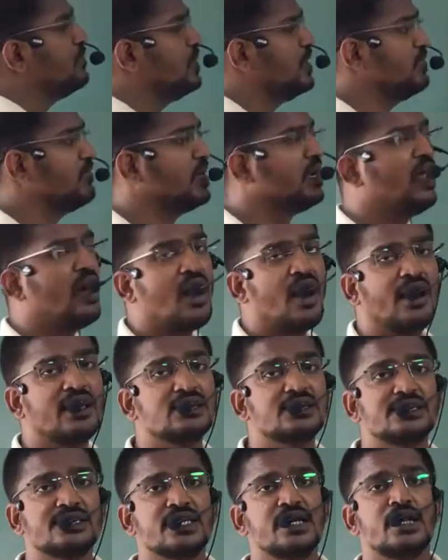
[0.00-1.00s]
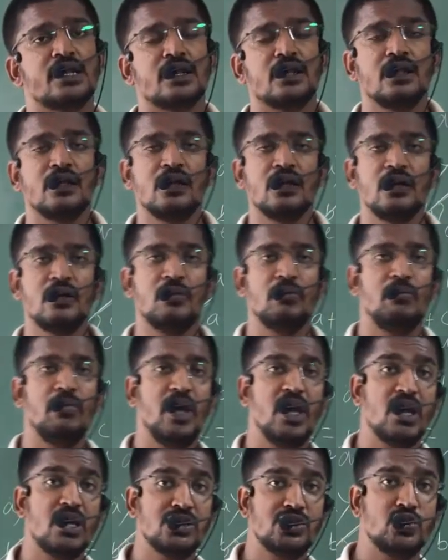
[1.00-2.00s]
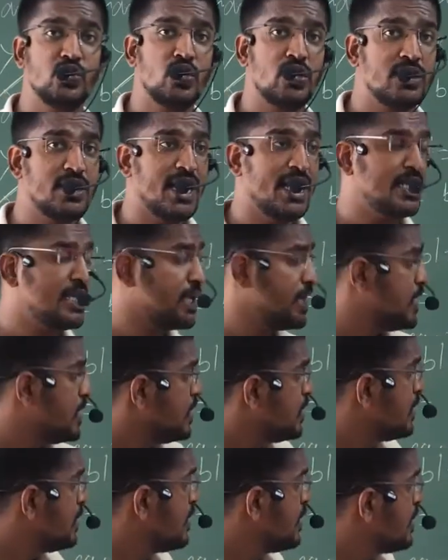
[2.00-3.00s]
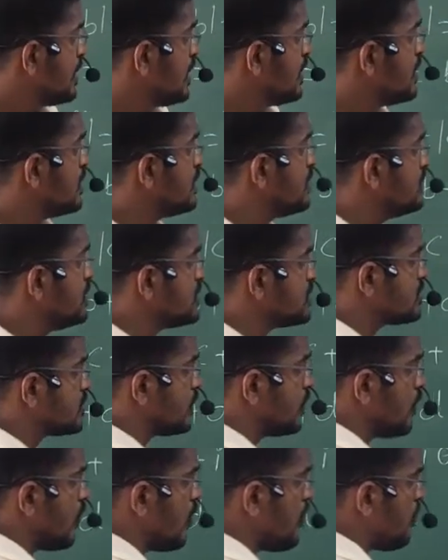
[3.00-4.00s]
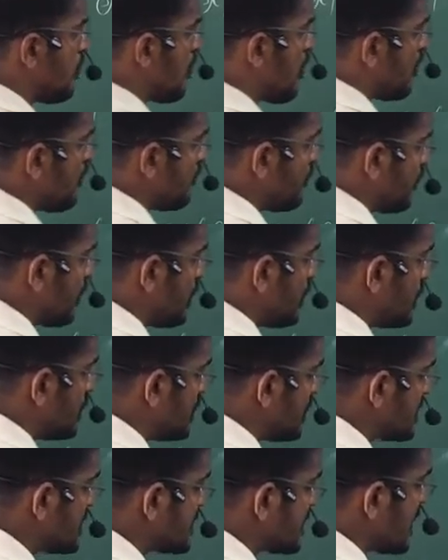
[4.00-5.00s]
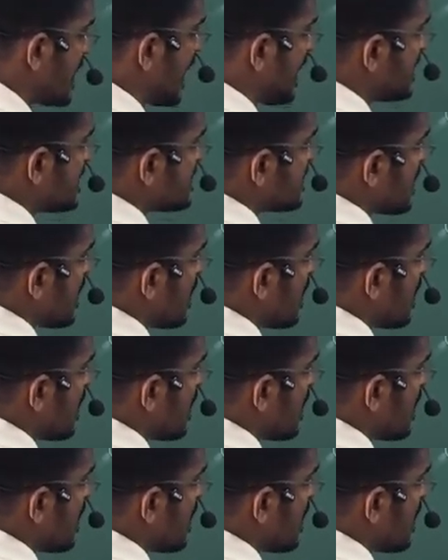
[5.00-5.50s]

be your answer. Make sure that the slope of these lines